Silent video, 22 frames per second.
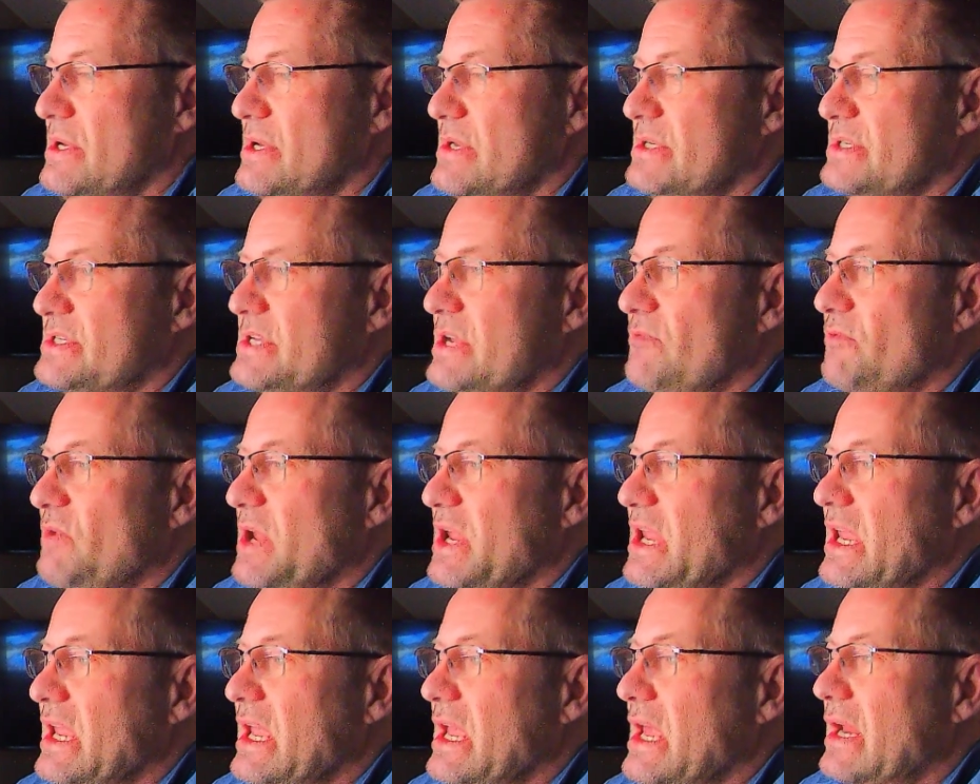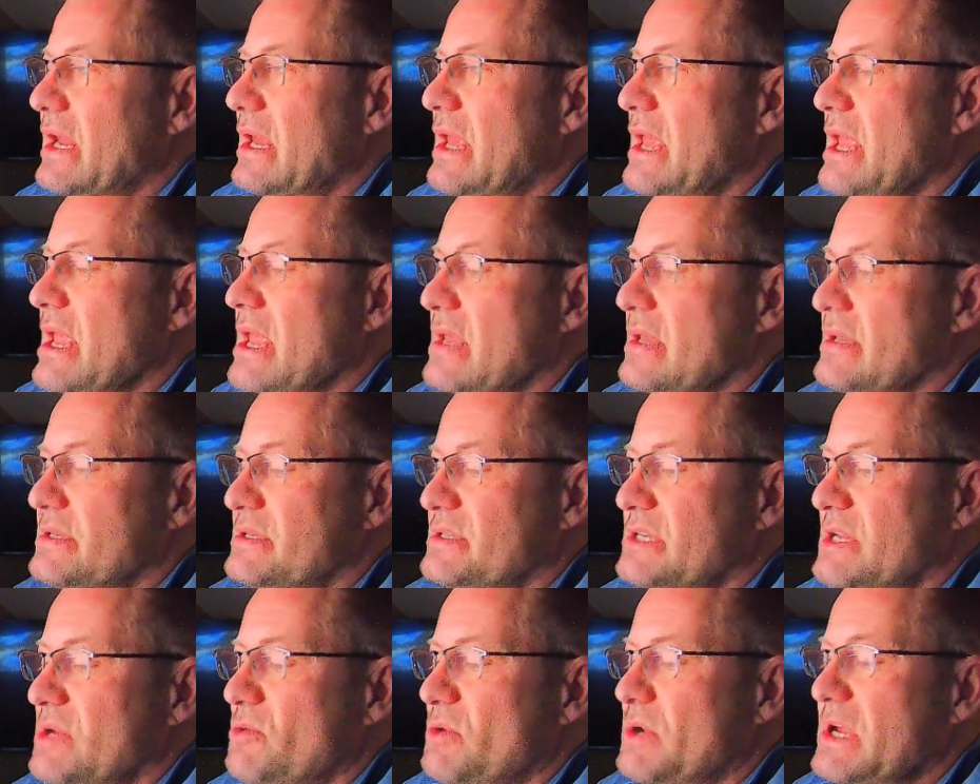See if we can get a
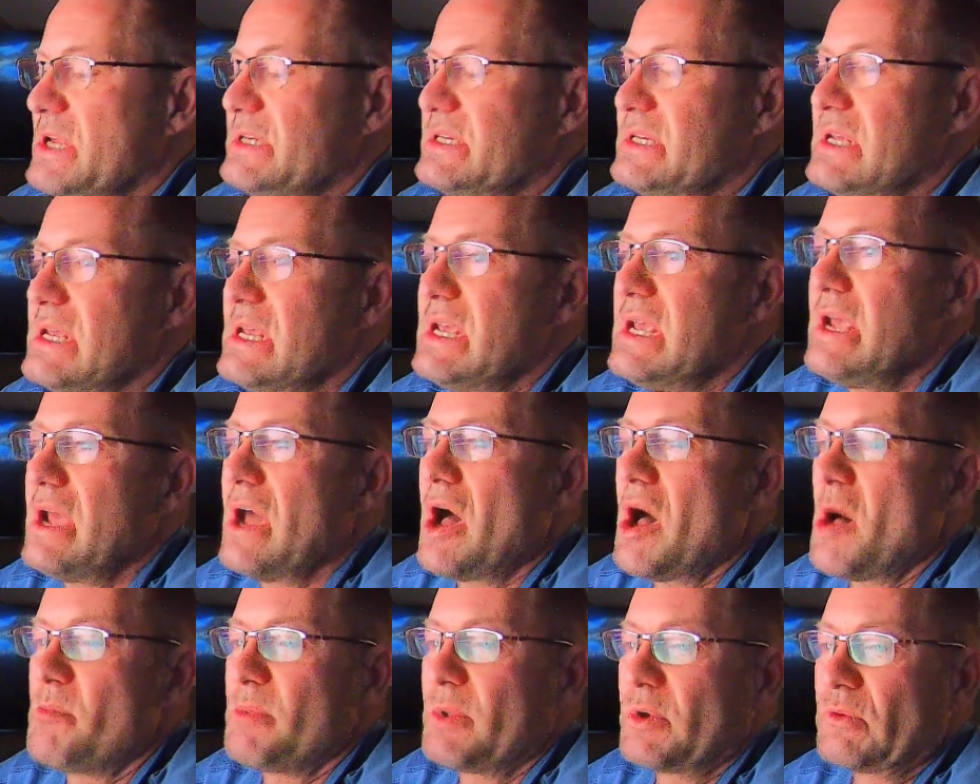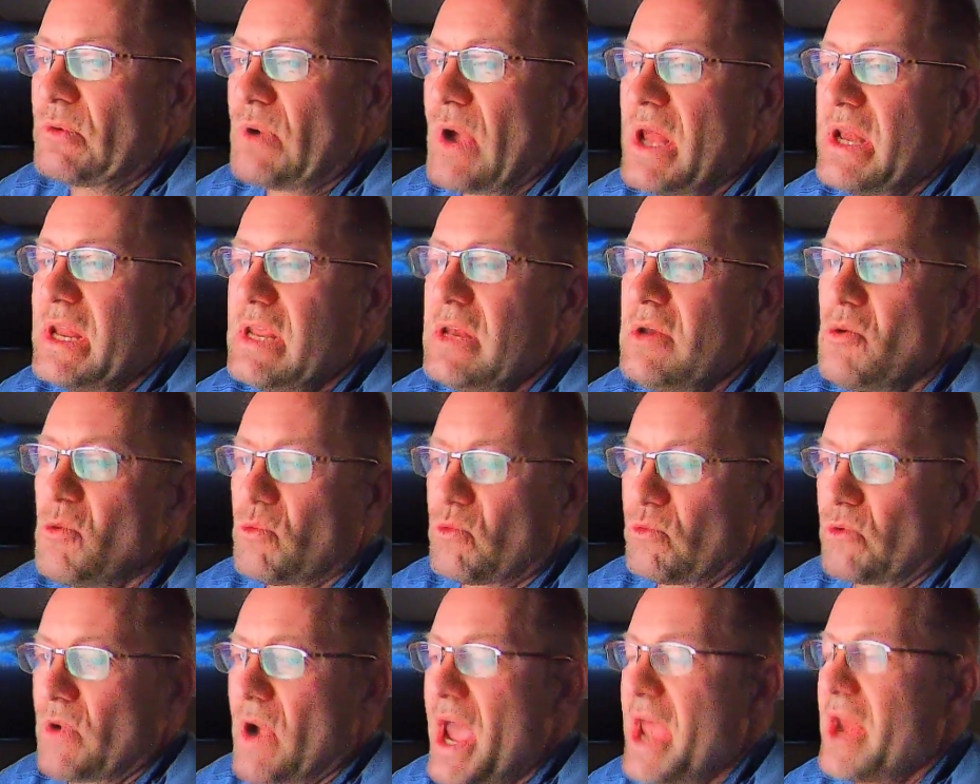0 DTE up and running
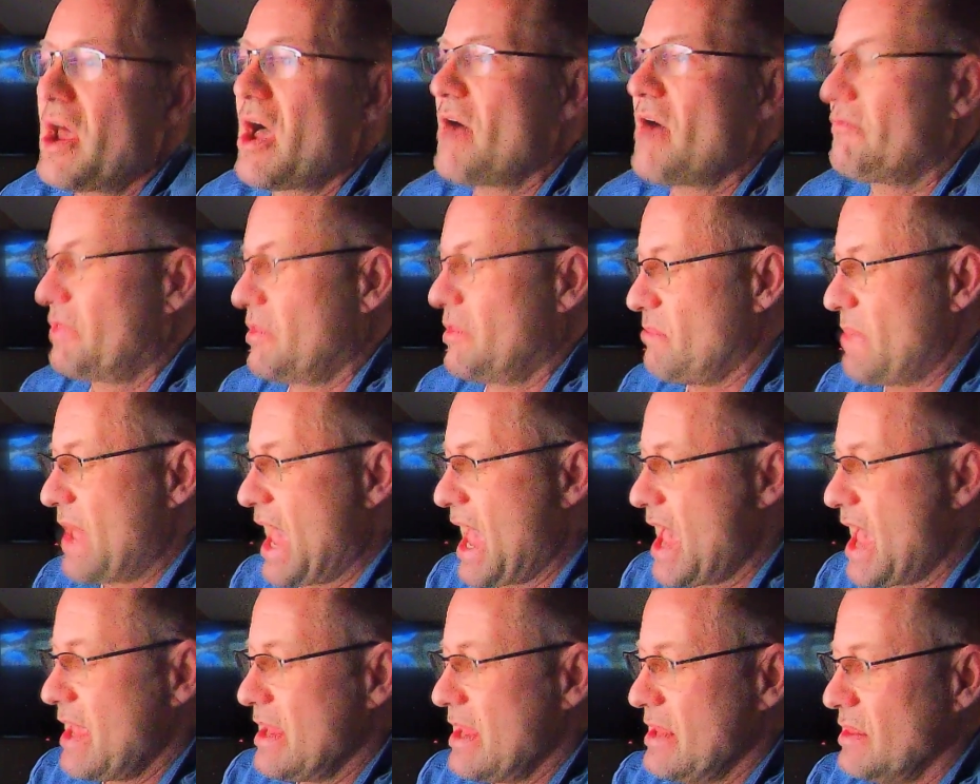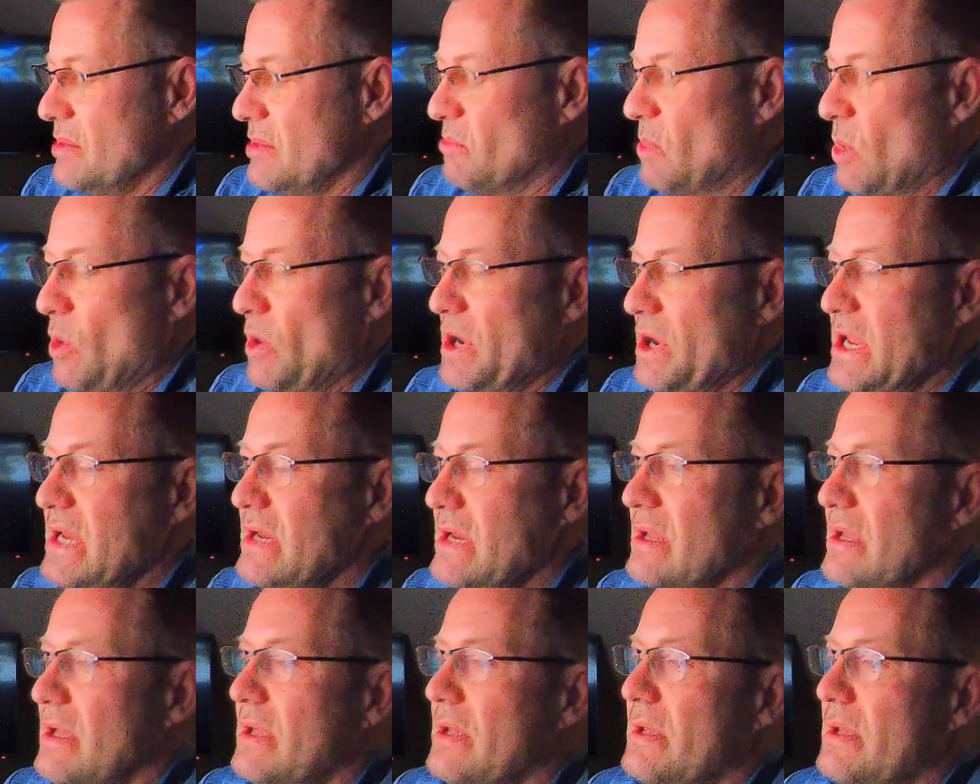right off the bat in the morning.